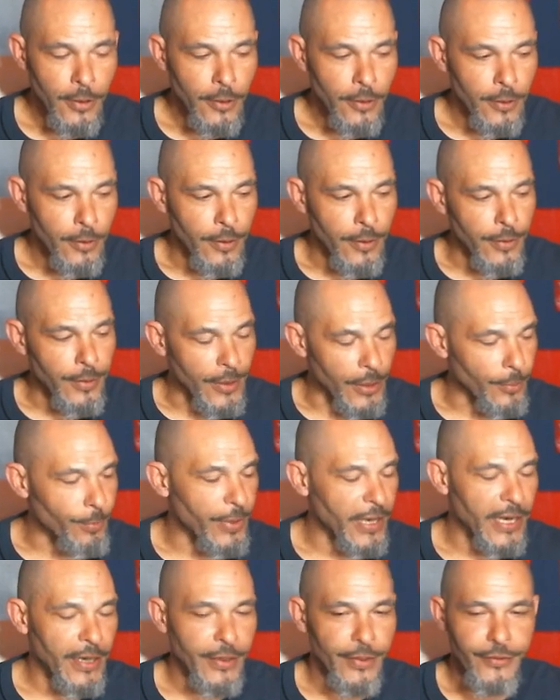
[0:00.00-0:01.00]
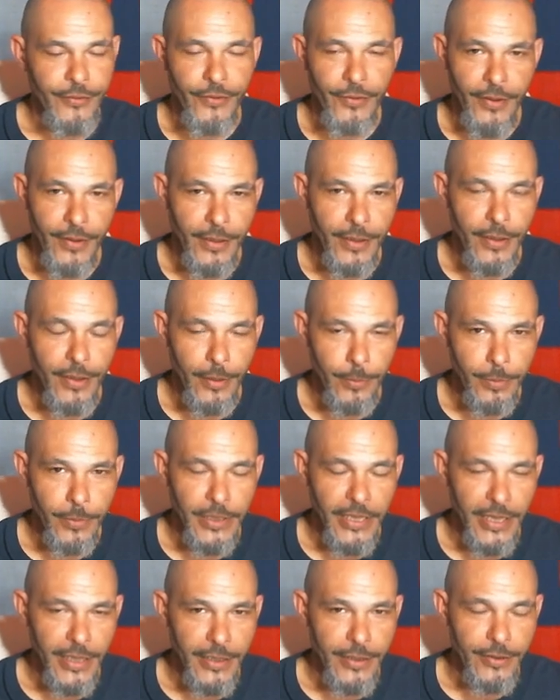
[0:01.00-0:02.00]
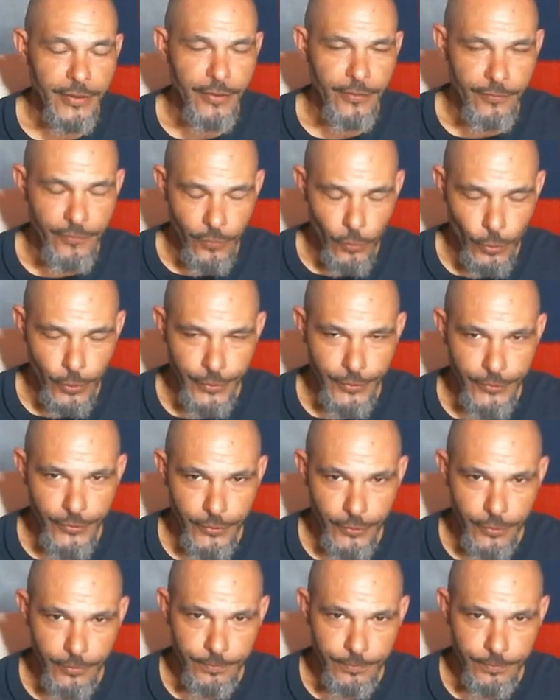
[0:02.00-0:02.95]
their parents ended up getting divorced.